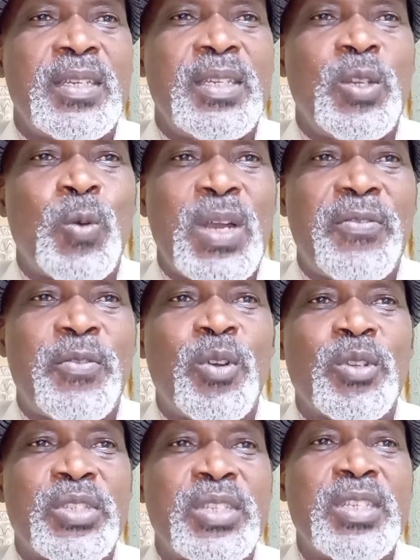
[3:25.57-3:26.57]
the wife
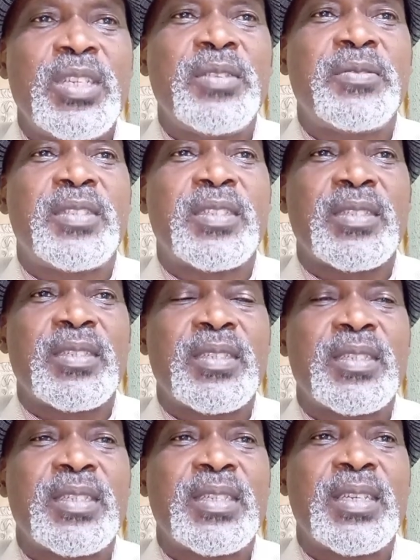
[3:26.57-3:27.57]
conceived,
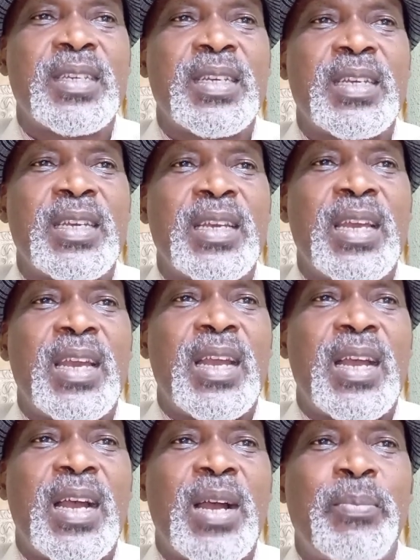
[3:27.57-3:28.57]

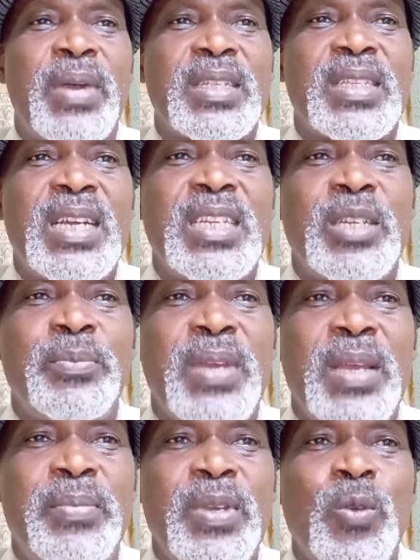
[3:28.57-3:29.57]
and by the time the
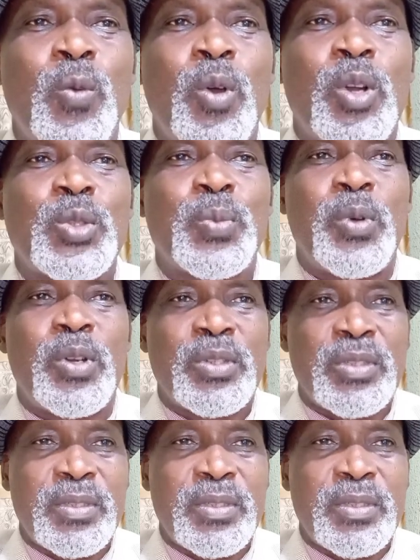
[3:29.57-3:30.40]
baby was born,